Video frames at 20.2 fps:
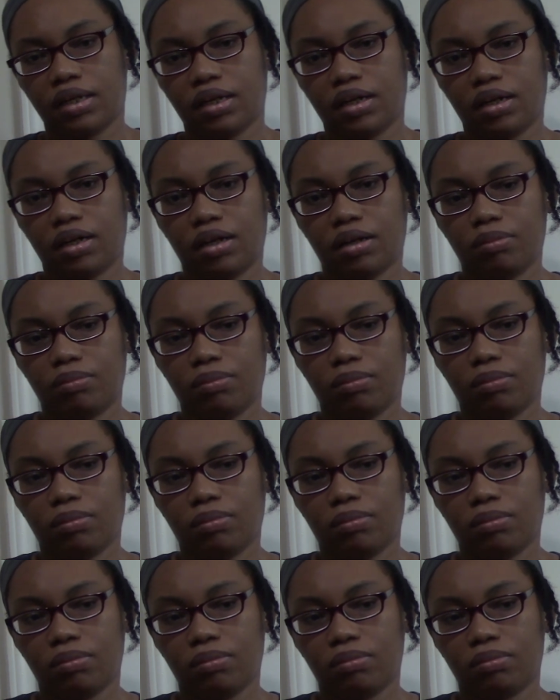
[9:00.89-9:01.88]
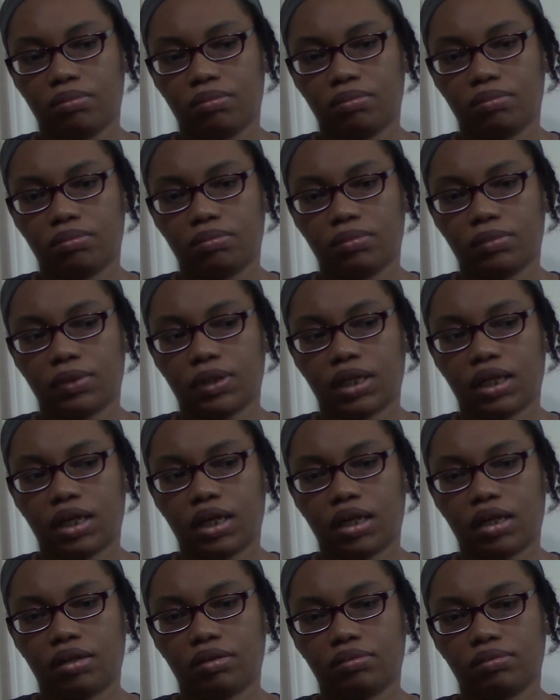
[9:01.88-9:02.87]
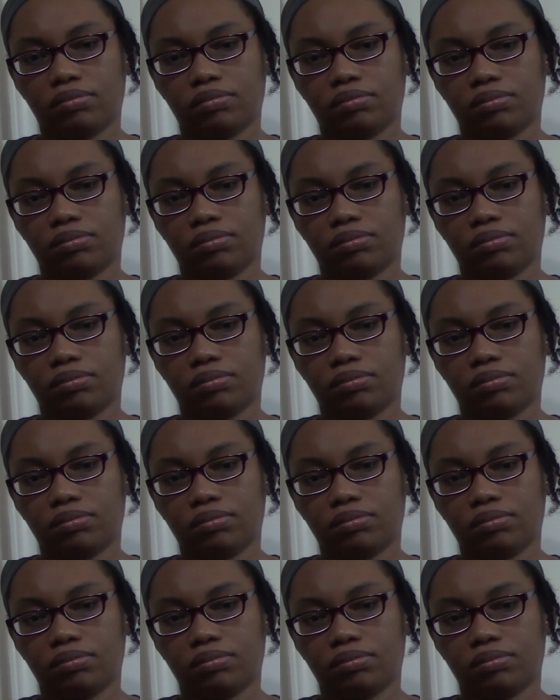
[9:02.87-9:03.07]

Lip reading: and